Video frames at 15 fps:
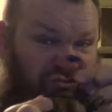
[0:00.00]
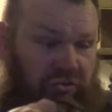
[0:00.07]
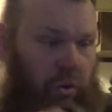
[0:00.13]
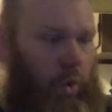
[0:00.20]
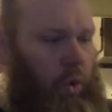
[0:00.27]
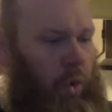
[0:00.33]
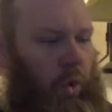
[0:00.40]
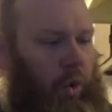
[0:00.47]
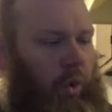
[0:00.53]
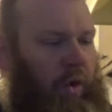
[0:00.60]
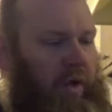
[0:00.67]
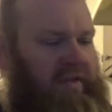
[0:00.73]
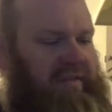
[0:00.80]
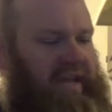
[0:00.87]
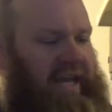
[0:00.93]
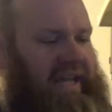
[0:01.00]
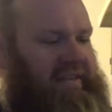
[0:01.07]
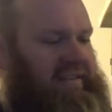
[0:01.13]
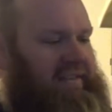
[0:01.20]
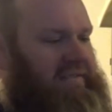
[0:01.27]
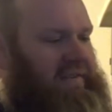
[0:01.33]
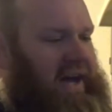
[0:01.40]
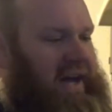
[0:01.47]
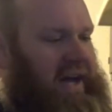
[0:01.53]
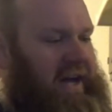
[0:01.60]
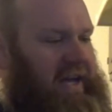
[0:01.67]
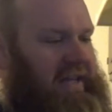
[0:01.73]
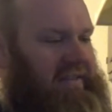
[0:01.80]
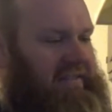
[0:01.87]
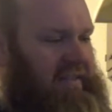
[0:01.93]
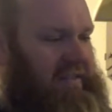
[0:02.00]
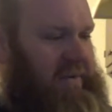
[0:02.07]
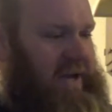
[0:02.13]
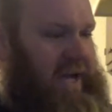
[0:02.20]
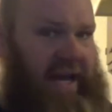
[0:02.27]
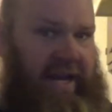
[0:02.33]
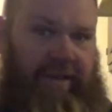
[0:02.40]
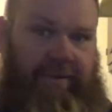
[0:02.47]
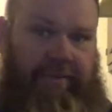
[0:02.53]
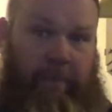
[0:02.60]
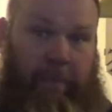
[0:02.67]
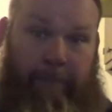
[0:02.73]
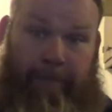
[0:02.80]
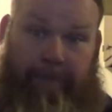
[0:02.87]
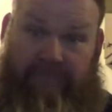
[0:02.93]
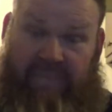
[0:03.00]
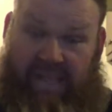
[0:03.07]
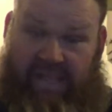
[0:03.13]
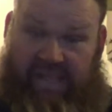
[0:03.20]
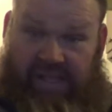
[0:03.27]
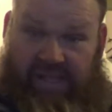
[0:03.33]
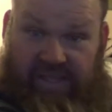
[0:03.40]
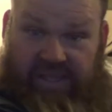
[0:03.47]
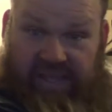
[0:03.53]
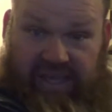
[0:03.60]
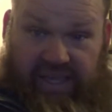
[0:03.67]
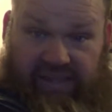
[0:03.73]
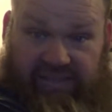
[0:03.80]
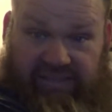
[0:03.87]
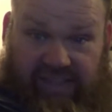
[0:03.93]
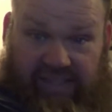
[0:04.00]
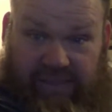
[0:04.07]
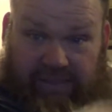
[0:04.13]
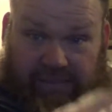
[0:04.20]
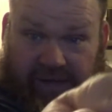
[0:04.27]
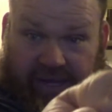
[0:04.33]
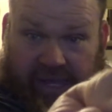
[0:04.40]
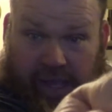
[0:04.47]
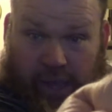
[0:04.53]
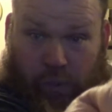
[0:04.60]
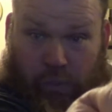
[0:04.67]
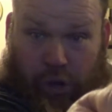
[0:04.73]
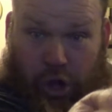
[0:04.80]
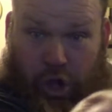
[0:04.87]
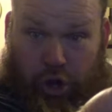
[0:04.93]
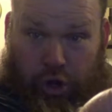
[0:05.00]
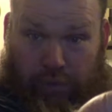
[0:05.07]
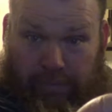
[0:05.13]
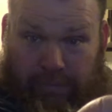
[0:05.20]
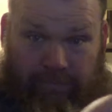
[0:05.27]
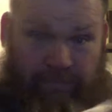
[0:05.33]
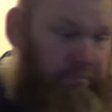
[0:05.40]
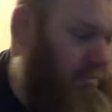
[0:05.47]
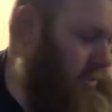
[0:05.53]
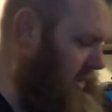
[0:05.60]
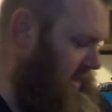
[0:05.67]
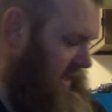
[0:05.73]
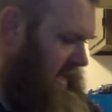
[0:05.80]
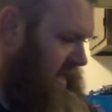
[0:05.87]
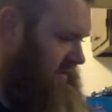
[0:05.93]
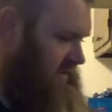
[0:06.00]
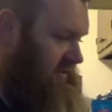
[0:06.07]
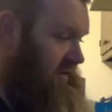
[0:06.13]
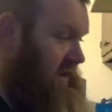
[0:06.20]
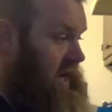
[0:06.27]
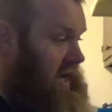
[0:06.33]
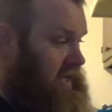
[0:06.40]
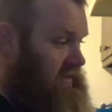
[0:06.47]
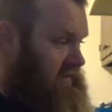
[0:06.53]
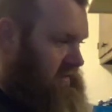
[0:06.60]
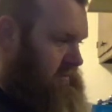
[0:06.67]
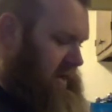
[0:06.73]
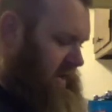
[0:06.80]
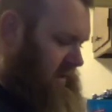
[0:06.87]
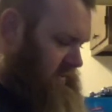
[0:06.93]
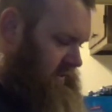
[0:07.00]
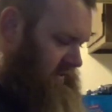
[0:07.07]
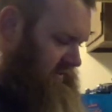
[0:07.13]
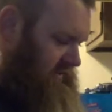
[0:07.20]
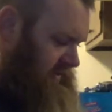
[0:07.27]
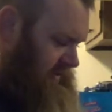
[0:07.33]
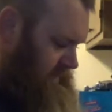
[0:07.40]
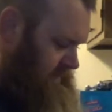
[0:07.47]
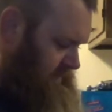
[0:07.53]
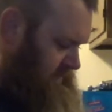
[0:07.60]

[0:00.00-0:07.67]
Ooh, it's got EC5, uh, EC3 on it. Is that the ones that you like? EC3, woo! Bullet connectors, uh, it's the better ones.